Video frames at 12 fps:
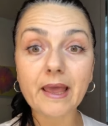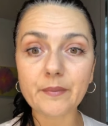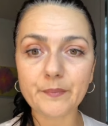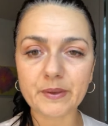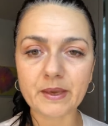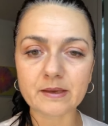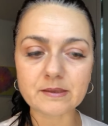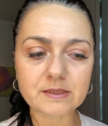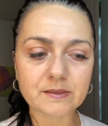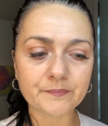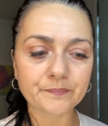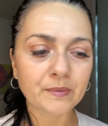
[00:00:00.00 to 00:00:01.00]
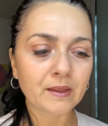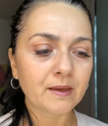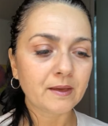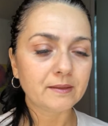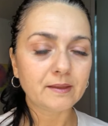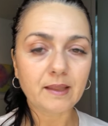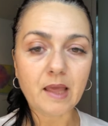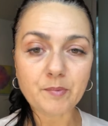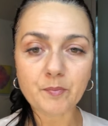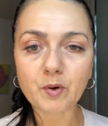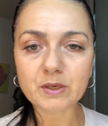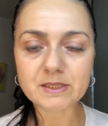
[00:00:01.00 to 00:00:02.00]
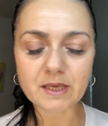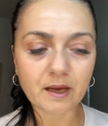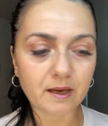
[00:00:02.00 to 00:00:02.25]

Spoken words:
The thing is about the LPS,